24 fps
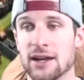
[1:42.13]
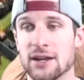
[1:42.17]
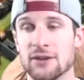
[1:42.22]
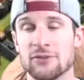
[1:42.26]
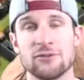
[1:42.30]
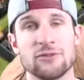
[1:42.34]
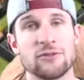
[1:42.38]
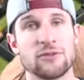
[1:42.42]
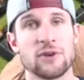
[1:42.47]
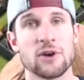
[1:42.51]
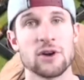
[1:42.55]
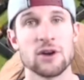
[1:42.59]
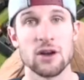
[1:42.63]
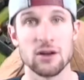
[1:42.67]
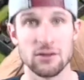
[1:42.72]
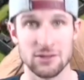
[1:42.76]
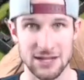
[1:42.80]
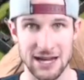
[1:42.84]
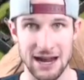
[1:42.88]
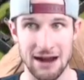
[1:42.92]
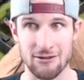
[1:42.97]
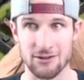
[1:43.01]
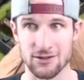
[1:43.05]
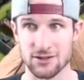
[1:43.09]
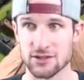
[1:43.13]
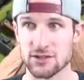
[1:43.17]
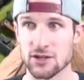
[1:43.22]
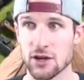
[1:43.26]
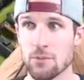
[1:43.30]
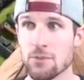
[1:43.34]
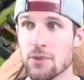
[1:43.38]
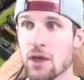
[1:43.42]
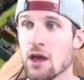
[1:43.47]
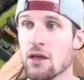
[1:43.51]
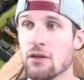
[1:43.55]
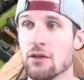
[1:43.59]
inferno towers.
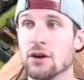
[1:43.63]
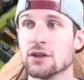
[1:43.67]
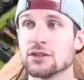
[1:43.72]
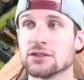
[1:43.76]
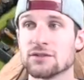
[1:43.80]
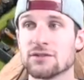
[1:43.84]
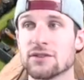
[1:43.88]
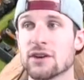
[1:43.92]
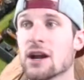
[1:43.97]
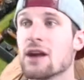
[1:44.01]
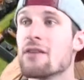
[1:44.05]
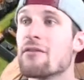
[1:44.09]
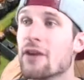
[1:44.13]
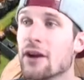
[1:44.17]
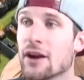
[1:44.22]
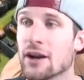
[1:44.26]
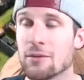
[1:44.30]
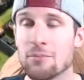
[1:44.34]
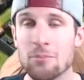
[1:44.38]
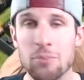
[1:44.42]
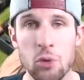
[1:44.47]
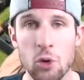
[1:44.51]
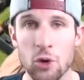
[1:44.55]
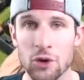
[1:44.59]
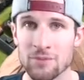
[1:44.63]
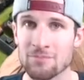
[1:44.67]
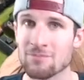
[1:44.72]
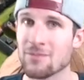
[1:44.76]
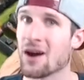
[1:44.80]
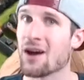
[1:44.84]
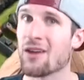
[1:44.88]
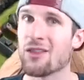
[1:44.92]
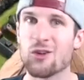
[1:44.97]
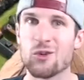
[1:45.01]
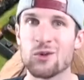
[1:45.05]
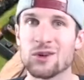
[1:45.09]
So those are very, very important.
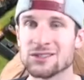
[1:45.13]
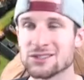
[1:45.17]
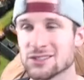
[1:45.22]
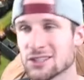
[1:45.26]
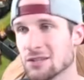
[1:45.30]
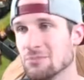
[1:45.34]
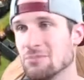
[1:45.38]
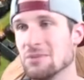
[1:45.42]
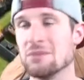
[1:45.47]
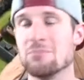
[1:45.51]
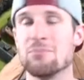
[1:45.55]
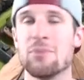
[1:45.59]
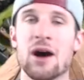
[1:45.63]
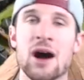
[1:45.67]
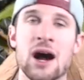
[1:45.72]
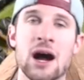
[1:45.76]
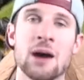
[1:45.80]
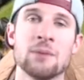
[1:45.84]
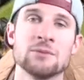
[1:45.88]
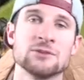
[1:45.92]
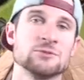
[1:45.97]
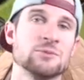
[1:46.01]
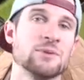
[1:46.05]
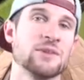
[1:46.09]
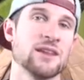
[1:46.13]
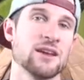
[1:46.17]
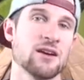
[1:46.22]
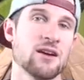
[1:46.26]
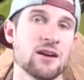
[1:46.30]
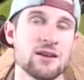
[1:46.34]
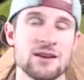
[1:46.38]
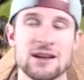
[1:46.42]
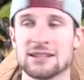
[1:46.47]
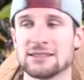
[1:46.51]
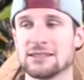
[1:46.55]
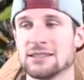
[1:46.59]
Other ones could be bombs, but they
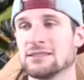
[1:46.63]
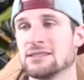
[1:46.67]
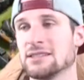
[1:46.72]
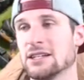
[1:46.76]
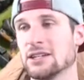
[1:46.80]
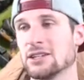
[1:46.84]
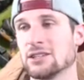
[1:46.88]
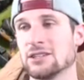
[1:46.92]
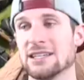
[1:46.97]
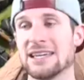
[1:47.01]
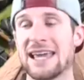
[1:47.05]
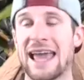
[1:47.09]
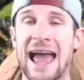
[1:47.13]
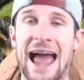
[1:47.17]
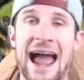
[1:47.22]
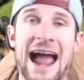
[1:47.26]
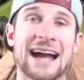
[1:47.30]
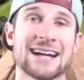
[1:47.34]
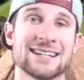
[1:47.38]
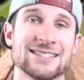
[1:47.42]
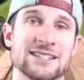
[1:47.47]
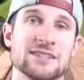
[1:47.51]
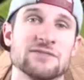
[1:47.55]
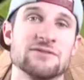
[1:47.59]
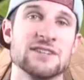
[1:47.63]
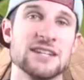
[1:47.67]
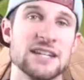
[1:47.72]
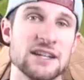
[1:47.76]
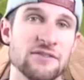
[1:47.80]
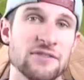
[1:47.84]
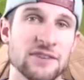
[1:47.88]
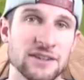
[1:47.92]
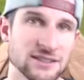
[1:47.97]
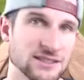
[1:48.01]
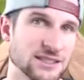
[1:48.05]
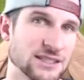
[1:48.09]
aren't necessarily active
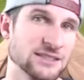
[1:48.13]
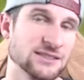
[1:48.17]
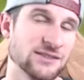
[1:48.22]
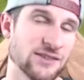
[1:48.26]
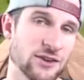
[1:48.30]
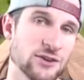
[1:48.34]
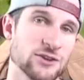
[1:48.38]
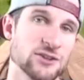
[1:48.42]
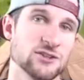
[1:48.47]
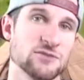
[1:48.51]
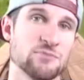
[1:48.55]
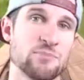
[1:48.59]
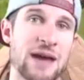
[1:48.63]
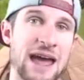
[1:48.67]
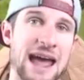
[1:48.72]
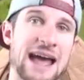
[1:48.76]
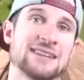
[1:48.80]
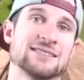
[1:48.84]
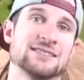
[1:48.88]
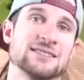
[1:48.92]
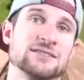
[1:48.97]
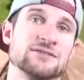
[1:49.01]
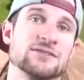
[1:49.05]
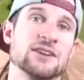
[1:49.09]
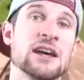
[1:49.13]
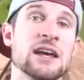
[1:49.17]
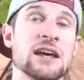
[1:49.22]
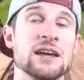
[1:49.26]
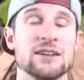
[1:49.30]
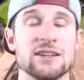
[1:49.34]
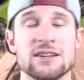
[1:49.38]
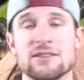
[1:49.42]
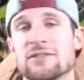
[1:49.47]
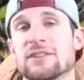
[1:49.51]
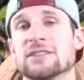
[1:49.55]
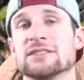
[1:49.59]
defenses. They're just passive
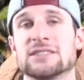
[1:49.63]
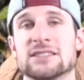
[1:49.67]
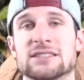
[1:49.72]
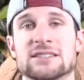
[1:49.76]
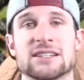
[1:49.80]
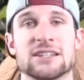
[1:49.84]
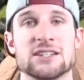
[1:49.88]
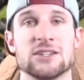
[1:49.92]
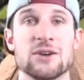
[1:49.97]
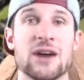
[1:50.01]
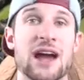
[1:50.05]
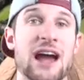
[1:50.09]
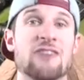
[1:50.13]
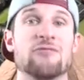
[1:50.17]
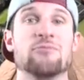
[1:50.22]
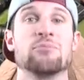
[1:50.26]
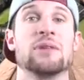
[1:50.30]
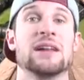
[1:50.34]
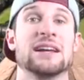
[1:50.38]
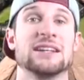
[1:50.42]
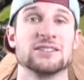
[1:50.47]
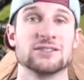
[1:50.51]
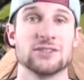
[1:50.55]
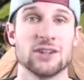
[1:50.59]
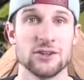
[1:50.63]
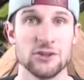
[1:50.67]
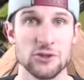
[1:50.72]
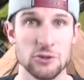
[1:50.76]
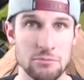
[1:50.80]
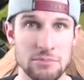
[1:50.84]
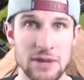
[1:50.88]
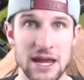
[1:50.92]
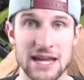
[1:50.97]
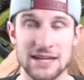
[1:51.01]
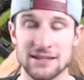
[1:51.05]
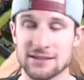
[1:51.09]
defenses that you have placed on your
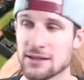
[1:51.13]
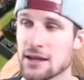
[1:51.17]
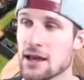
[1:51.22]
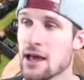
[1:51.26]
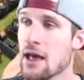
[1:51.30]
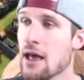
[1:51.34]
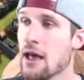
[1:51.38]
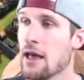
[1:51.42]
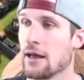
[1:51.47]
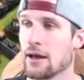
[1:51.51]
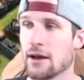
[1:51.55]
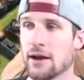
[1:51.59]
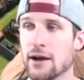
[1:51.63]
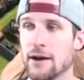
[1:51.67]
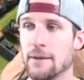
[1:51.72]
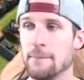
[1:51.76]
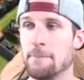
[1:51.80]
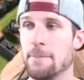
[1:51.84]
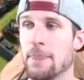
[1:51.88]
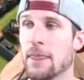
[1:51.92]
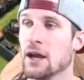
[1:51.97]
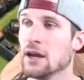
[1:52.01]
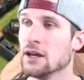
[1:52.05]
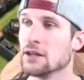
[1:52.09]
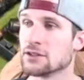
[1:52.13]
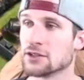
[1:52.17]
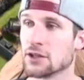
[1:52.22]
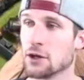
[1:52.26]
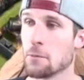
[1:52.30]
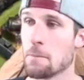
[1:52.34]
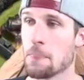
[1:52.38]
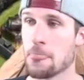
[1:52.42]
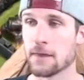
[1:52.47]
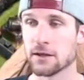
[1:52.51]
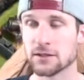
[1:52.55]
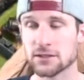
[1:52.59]
base. Um,
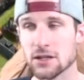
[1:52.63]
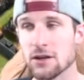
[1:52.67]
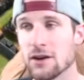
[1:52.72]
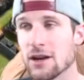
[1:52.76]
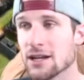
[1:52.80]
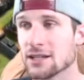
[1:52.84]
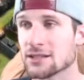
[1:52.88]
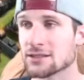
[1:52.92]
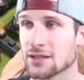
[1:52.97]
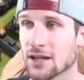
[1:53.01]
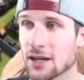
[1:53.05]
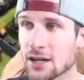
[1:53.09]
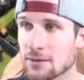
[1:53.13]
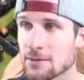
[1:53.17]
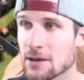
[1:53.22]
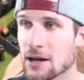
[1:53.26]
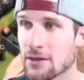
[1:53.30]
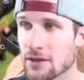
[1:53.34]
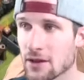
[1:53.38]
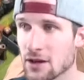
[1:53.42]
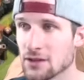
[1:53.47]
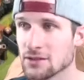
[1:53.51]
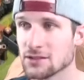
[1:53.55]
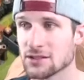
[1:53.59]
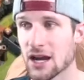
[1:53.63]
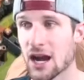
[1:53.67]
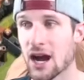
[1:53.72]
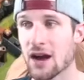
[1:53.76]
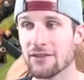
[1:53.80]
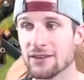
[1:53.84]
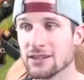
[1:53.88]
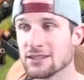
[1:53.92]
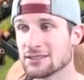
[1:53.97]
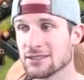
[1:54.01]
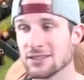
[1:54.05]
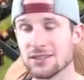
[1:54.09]
so let's go ahead and talk about those.
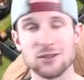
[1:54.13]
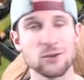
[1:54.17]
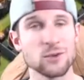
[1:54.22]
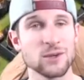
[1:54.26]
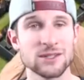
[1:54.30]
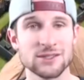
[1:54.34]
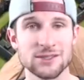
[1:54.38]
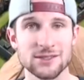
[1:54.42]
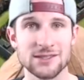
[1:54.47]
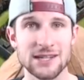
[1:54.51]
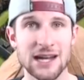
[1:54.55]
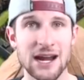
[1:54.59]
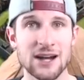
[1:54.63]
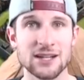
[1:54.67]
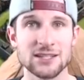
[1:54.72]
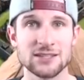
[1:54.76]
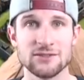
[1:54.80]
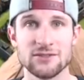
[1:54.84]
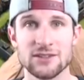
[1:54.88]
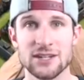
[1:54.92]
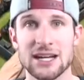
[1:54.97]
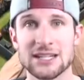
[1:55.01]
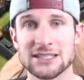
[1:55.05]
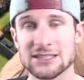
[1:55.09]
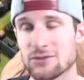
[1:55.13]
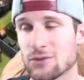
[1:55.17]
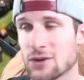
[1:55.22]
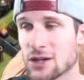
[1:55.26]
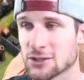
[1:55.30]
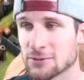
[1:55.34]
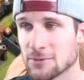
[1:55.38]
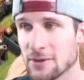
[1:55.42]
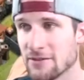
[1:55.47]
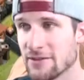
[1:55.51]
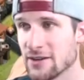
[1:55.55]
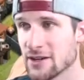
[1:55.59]
Obviously, the Wizard Towers, if you guys have
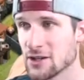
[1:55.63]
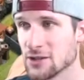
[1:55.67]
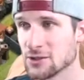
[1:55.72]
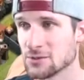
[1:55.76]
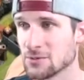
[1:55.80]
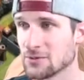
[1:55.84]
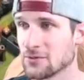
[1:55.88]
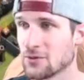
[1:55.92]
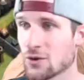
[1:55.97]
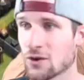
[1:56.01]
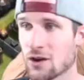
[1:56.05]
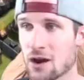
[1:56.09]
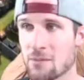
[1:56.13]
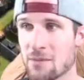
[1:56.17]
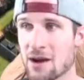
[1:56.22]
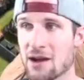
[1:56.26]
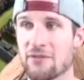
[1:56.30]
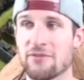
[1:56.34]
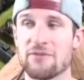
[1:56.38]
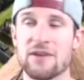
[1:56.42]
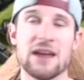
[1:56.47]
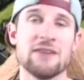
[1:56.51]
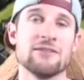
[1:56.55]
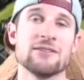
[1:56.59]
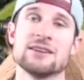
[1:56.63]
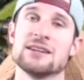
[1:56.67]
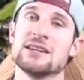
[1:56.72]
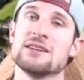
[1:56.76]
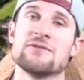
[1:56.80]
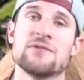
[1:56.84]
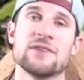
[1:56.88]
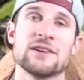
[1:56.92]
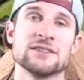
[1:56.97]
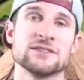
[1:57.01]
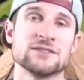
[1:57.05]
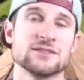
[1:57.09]
watched my videos before, are my favorite
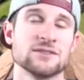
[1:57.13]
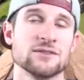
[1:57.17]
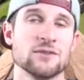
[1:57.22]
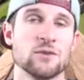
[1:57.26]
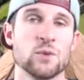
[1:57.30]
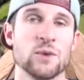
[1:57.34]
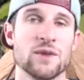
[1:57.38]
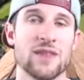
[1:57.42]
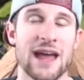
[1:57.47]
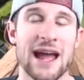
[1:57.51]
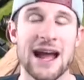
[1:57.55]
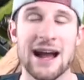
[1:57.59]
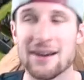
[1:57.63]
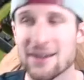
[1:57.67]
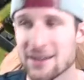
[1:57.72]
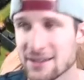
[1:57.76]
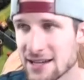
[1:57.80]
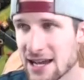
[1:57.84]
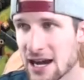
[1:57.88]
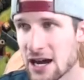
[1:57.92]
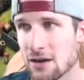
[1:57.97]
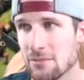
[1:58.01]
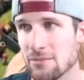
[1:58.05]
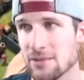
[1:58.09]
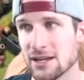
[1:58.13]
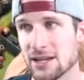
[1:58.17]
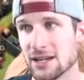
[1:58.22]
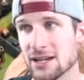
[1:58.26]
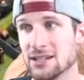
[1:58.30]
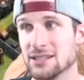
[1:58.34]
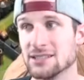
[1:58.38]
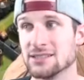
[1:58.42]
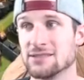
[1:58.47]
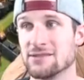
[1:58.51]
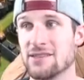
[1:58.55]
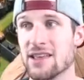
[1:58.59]
defense without a doubt
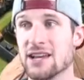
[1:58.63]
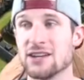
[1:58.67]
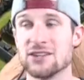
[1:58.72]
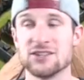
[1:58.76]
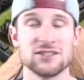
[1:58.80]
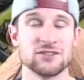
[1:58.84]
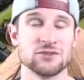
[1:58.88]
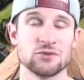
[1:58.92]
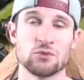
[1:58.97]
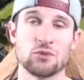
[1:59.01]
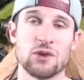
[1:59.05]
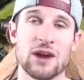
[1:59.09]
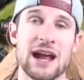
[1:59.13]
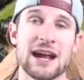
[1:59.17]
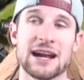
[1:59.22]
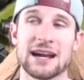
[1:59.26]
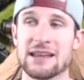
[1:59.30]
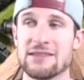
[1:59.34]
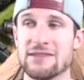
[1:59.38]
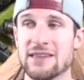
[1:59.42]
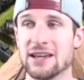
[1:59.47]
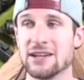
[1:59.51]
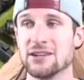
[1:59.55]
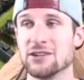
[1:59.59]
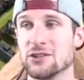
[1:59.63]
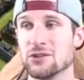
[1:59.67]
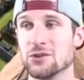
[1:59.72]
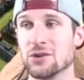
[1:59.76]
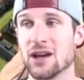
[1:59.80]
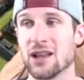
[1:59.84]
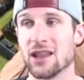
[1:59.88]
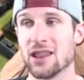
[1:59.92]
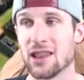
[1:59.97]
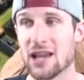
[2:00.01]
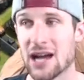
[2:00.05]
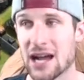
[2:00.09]
because they just wreck and they do
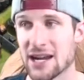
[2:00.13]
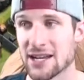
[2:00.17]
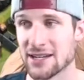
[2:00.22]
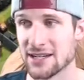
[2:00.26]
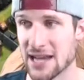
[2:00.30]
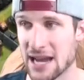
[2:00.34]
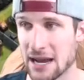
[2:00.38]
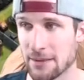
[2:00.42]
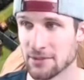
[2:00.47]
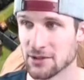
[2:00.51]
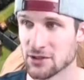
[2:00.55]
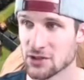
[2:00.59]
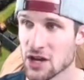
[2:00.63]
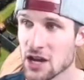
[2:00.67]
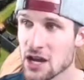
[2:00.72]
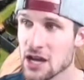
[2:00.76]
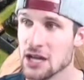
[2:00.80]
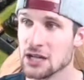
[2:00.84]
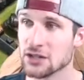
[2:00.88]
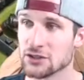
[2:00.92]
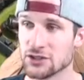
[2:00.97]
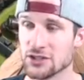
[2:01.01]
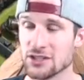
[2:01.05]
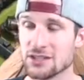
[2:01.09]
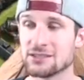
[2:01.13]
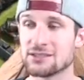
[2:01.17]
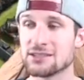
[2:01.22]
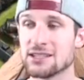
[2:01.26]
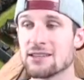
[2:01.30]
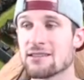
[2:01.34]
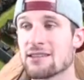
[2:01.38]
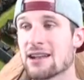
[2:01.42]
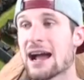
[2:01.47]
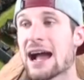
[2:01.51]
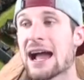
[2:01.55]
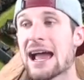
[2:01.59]
a lot of damage. So you can
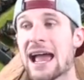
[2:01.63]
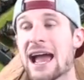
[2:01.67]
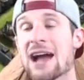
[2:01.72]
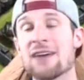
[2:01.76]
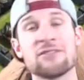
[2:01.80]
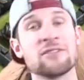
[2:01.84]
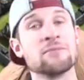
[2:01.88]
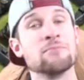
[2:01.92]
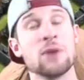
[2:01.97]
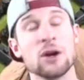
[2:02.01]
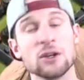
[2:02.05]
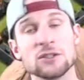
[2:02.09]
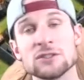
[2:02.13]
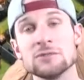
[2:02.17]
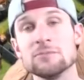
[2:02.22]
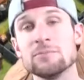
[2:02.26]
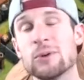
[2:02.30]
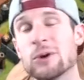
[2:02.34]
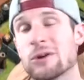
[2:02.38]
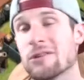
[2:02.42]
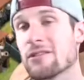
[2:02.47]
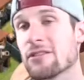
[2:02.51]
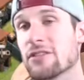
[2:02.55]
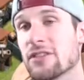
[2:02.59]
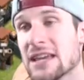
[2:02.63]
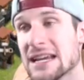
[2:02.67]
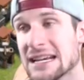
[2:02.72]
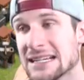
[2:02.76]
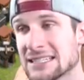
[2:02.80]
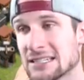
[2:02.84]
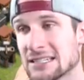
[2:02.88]
see that I have the most important thing